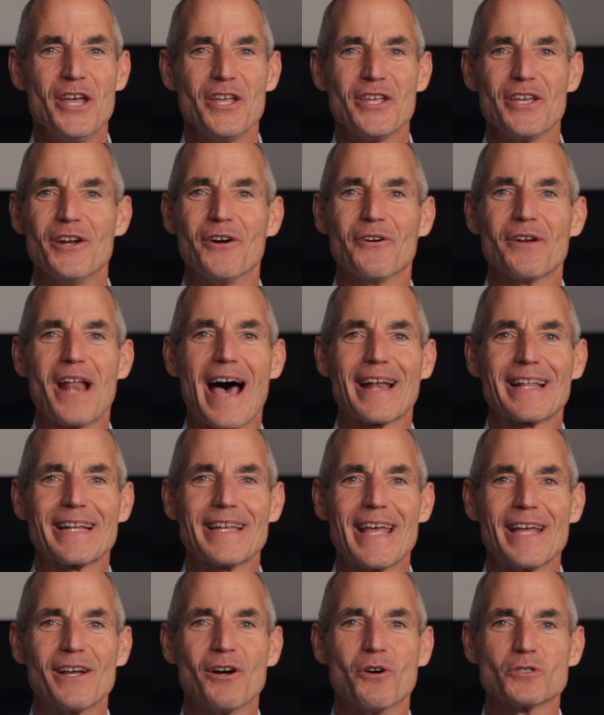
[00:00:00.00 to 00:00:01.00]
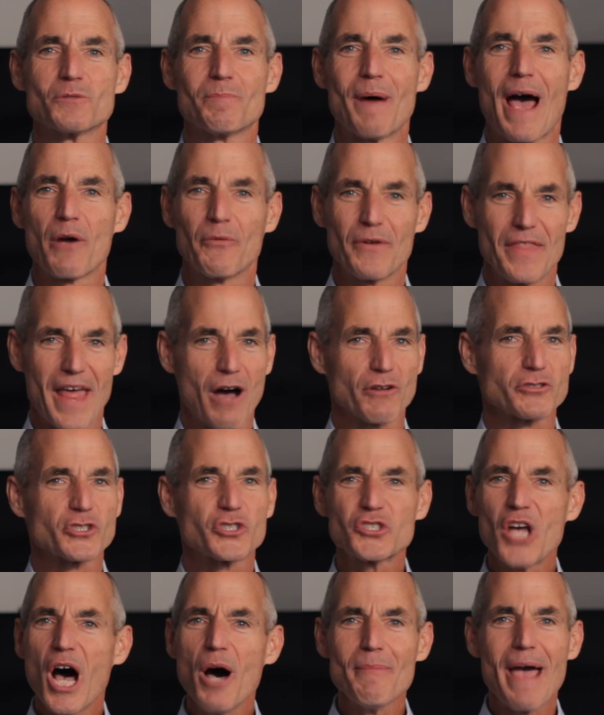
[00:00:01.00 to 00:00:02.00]
Not a day goes by without
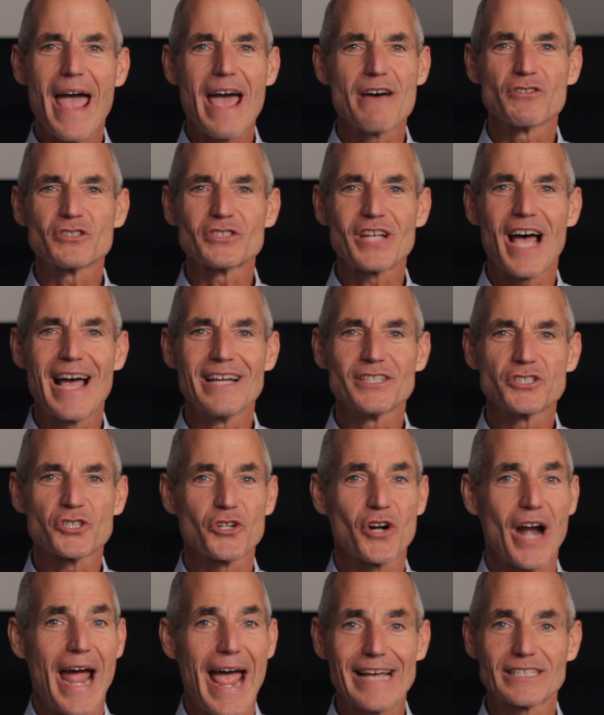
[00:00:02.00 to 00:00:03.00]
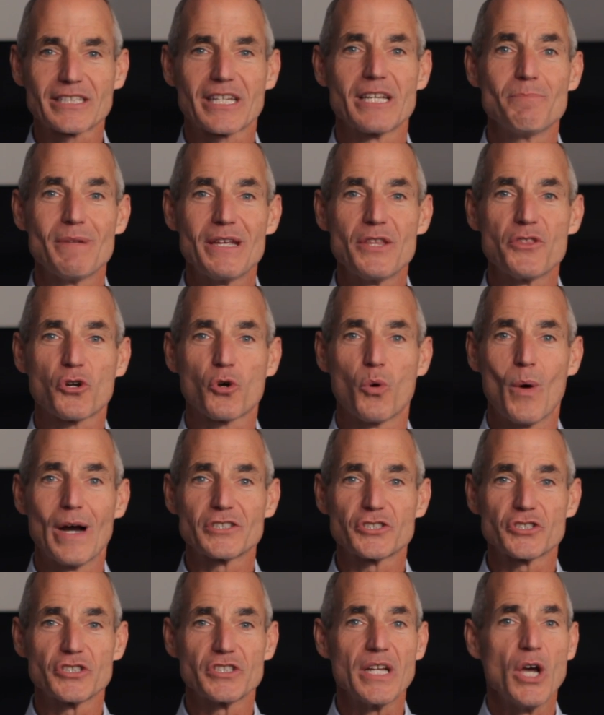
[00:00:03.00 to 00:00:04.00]
some advertiser asking me the
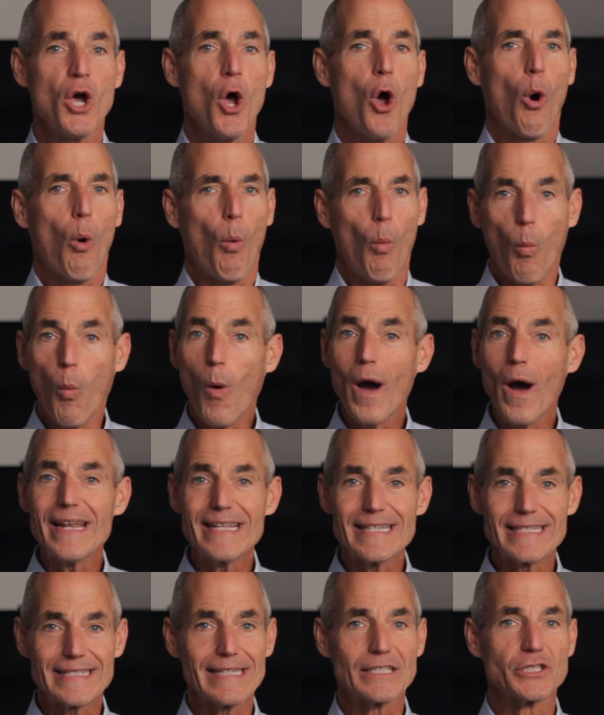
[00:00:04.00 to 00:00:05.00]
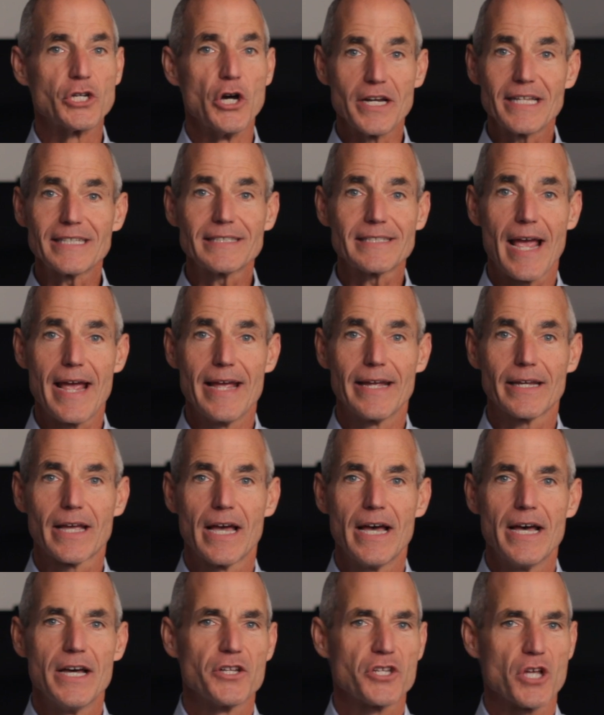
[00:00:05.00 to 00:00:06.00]
question, what is it going to take
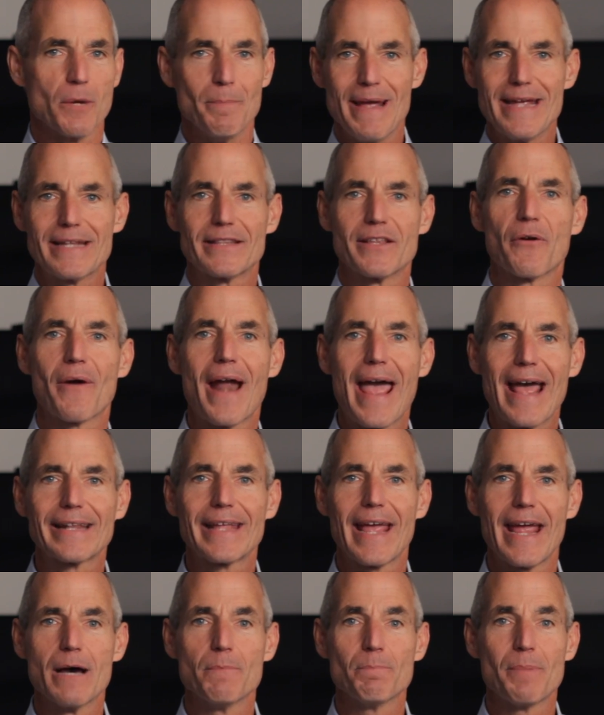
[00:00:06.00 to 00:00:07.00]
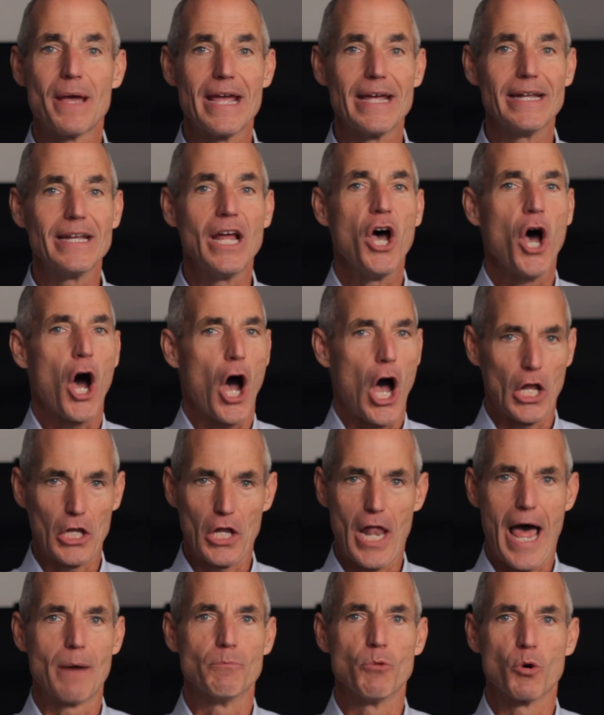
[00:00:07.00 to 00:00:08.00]
to make their ad campaign a
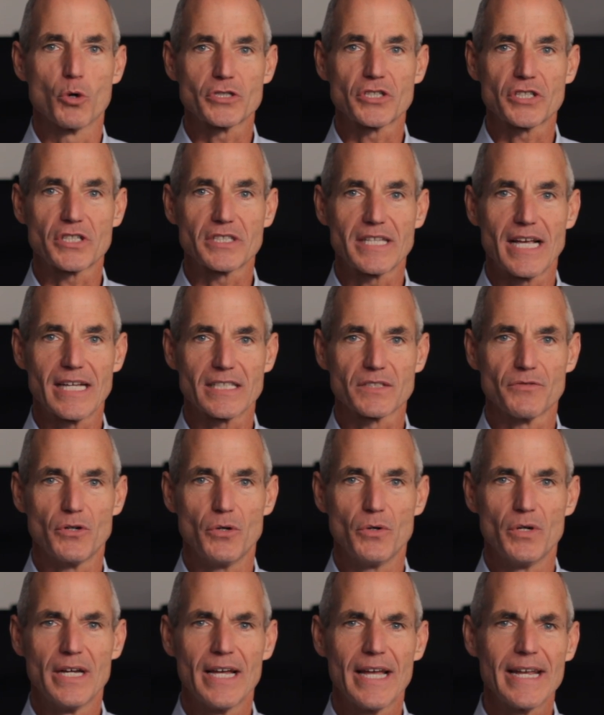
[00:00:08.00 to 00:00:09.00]
lot more successful?